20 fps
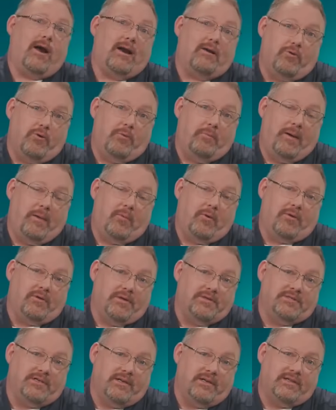group people are
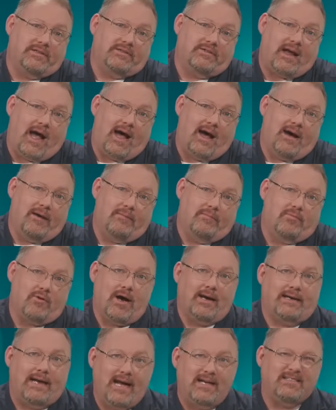listening to this
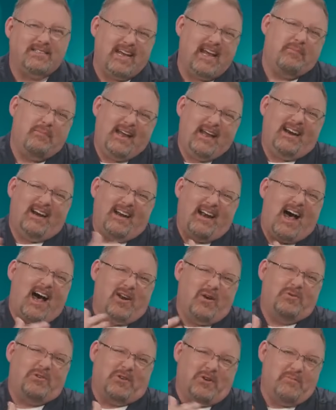broadcast, can we get an
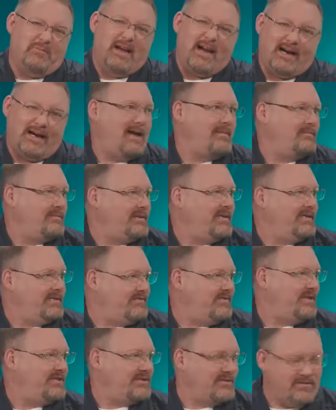auto turn back on please
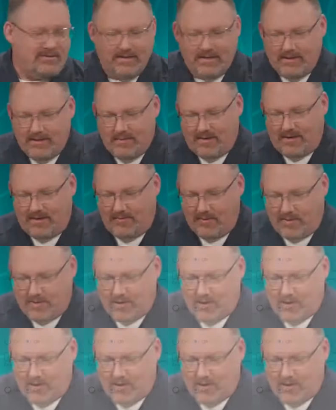feature, whatever we want to call